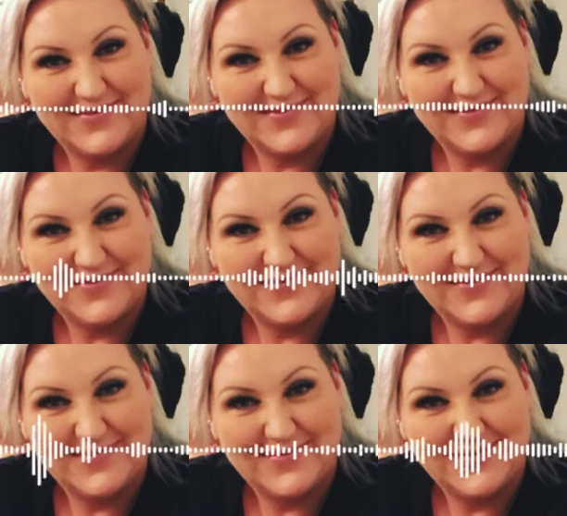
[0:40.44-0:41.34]

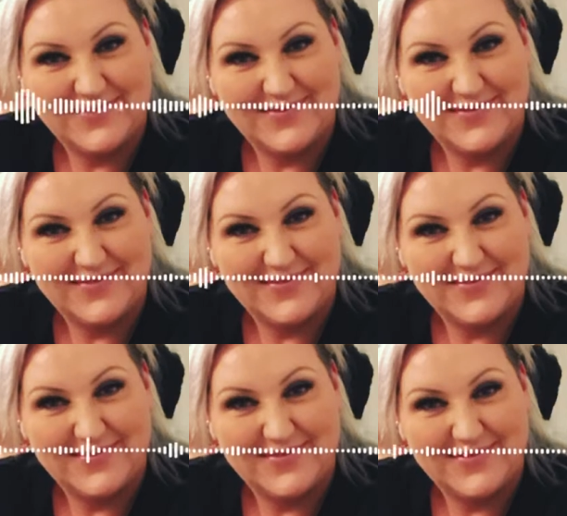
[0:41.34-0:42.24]
contact on social
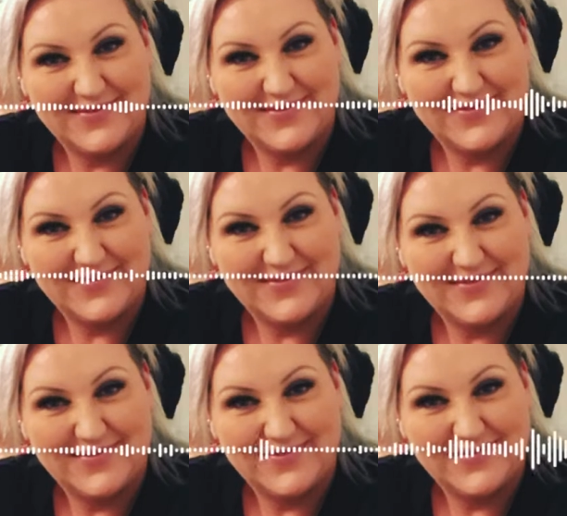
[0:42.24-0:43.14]
media and say,
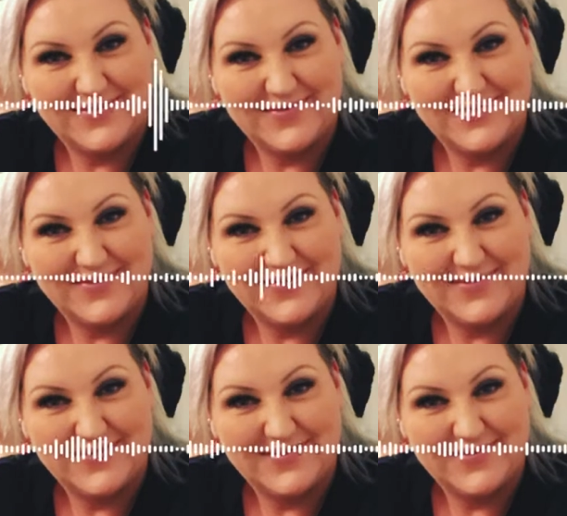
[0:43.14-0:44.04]
Charlotte,
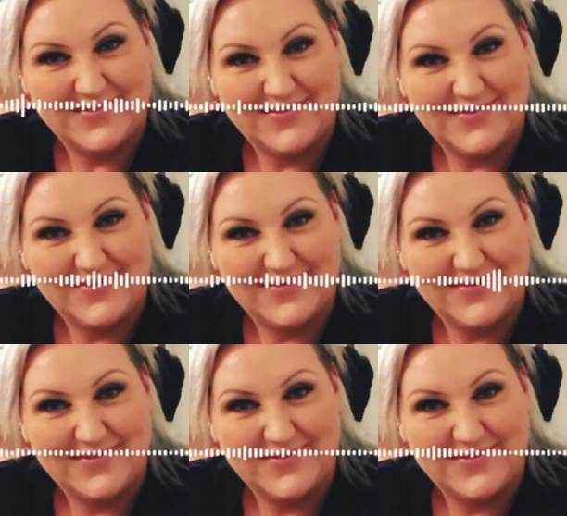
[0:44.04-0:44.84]
turn it off.